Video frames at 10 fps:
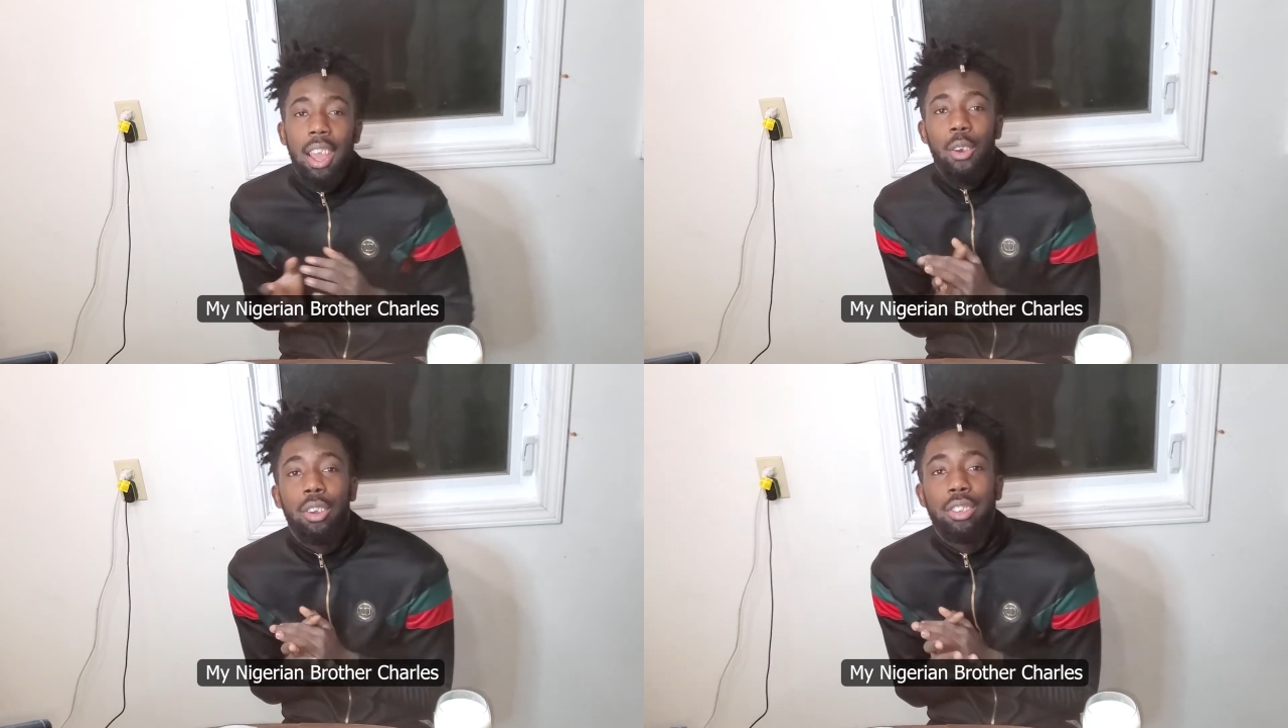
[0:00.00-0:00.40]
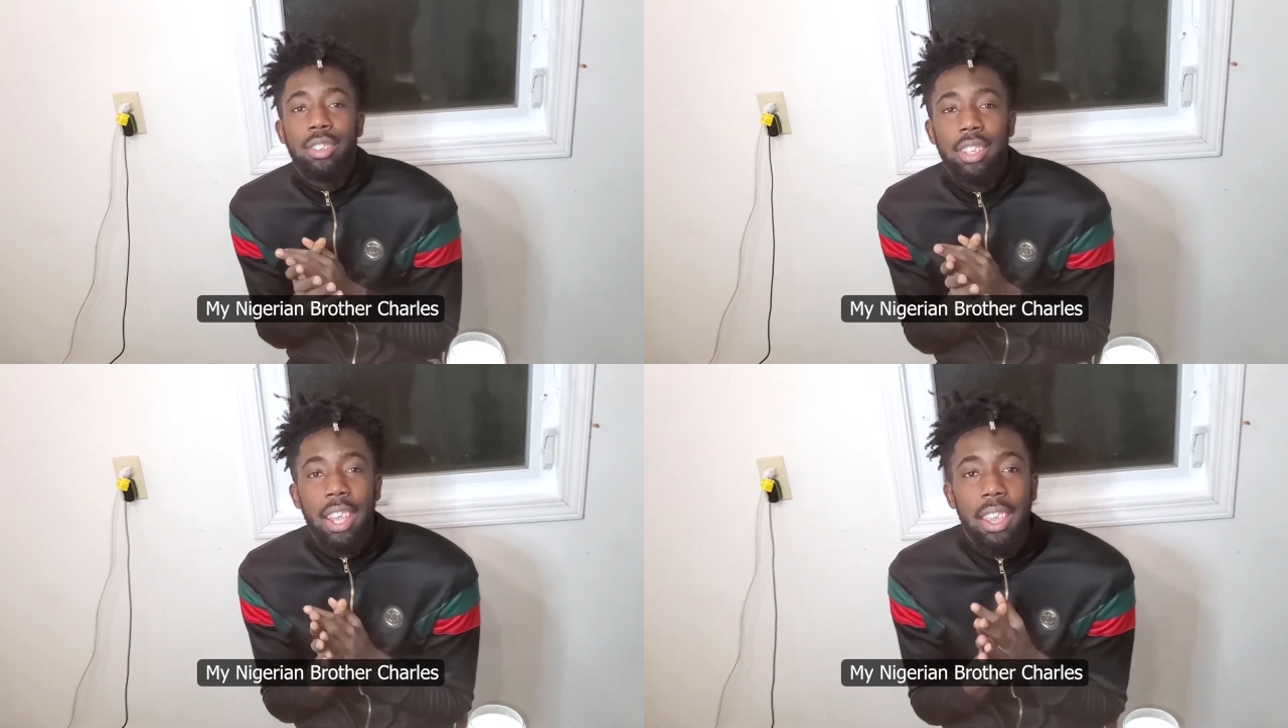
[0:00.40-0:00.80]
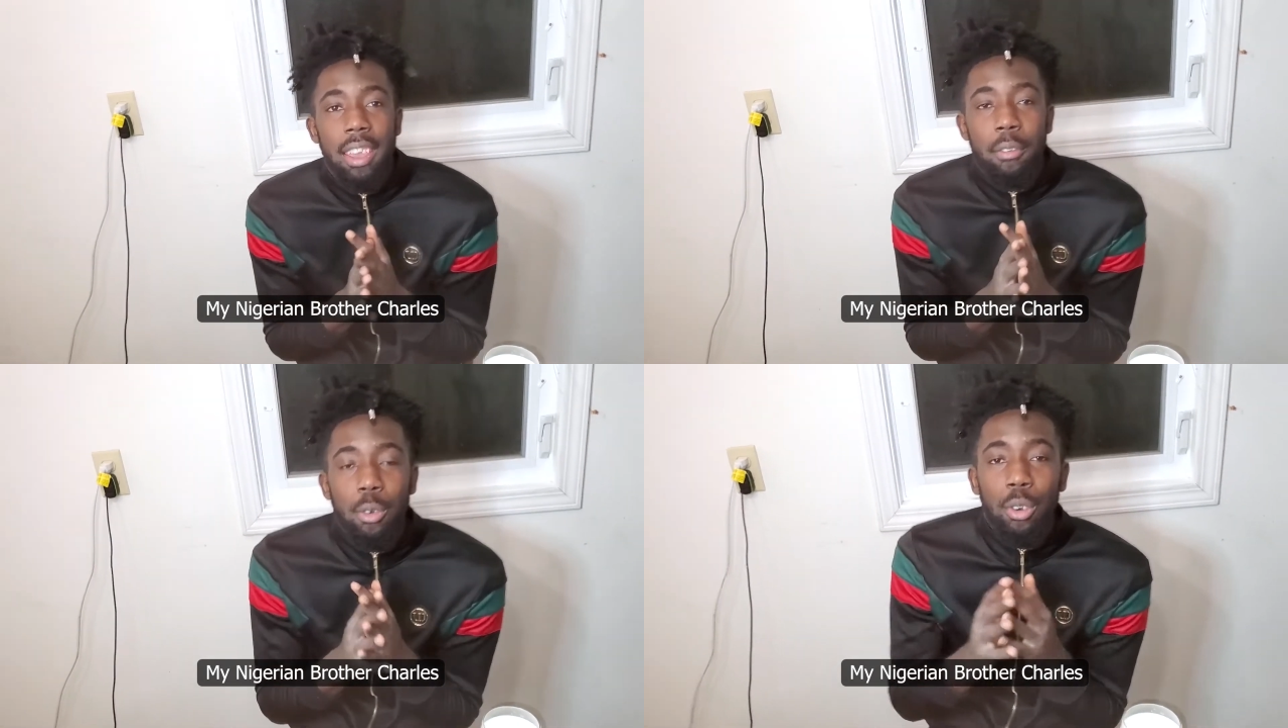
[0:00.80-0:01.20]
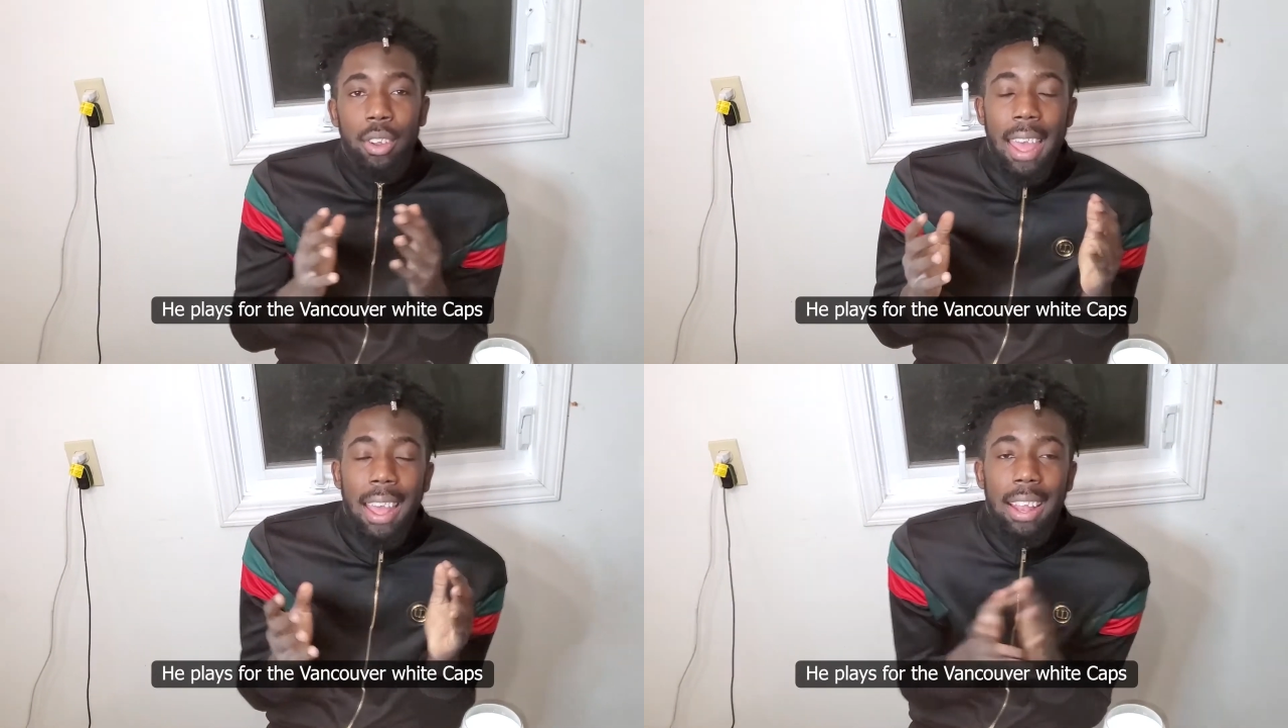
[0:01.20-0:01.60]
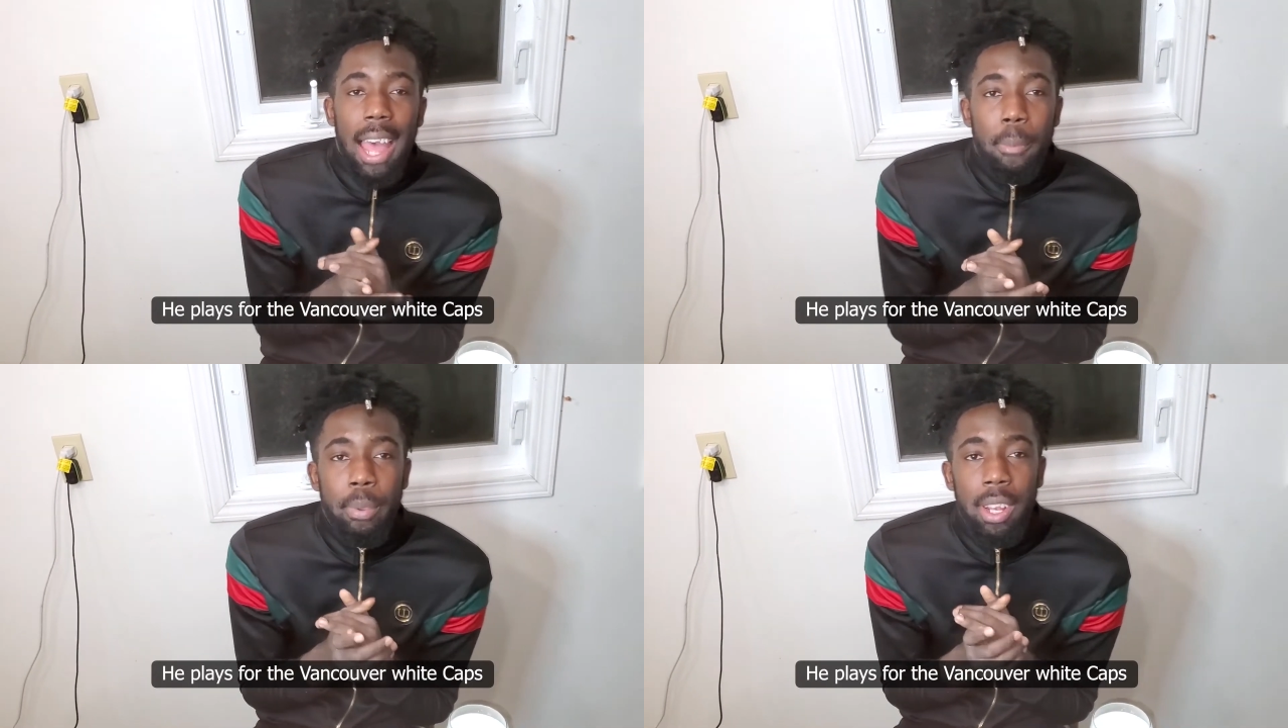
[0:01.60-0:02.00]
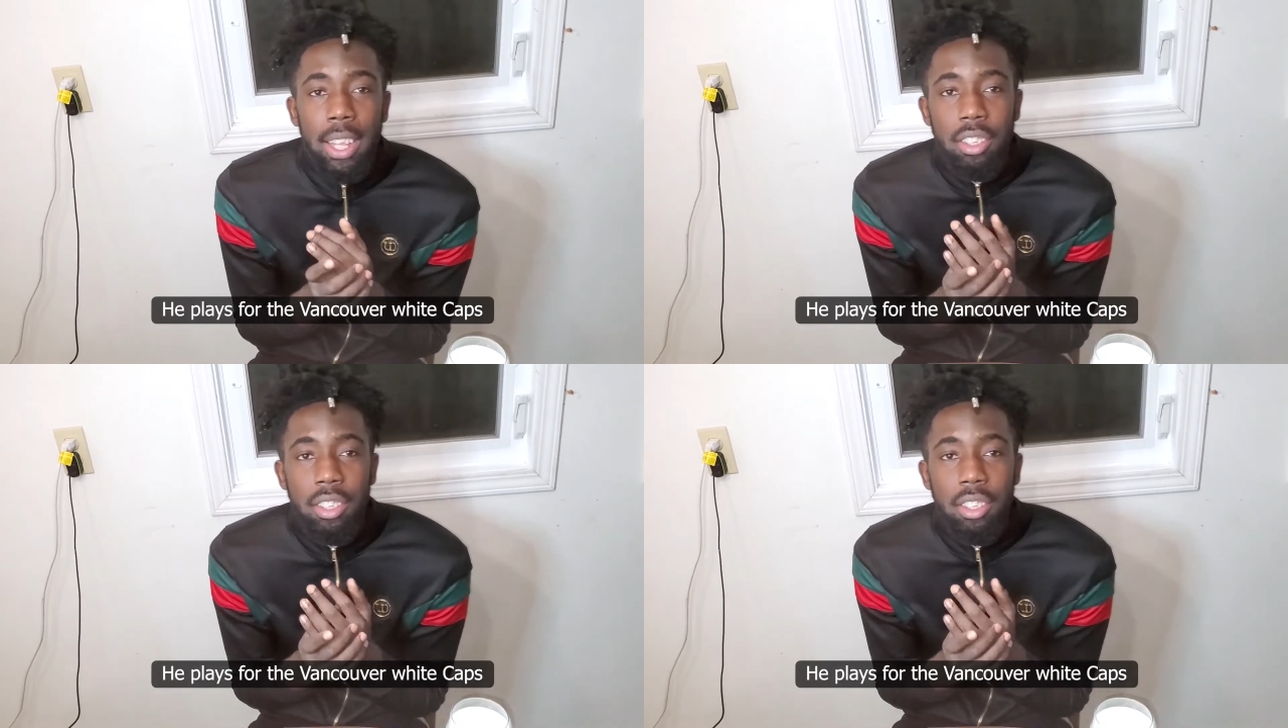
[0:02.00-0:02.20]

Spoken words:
I want to say everyone happy late